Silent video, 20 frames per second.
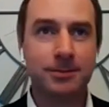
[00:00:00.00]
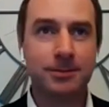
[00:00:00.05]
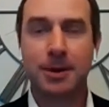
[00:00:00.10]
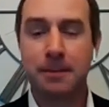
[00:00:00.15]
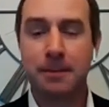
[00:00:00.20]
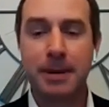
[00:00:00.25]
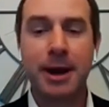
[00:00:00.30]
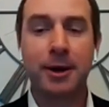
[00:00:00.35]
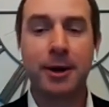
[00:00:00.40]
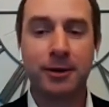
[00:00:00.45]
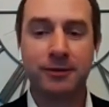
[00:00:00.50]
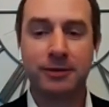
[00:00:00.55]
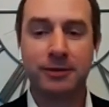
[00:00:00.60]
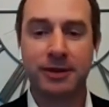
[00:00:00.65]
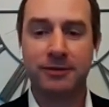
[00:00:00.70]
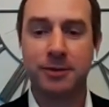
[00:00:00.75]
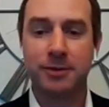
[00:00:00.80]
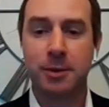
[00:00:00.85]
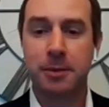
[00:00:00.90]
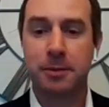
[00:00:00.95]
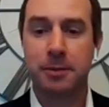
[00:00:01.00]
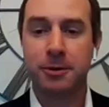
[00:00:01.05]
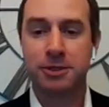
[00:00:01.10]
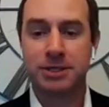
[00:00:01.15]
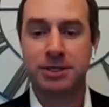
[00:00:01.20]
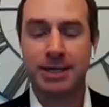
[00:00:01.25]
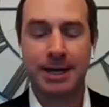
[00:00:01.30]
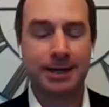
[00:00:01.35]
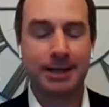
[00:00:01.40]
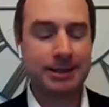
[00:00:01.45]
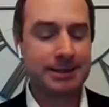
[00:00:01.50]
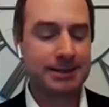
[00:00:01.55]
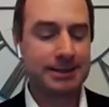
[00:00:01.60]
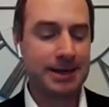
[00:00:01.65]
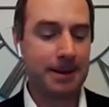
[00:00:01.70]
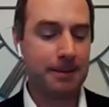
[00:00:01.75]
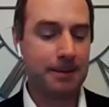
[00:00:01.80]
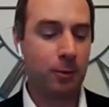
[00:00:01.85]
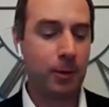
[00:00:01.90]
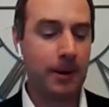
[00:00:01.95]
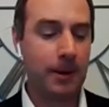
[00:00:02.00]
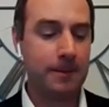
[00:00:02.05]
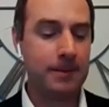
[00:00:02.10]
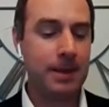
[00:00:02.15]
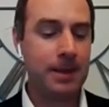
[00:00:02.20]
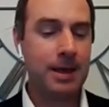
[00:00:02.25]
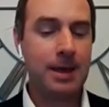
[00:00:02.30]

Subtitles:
comparatively from a personality standpoint.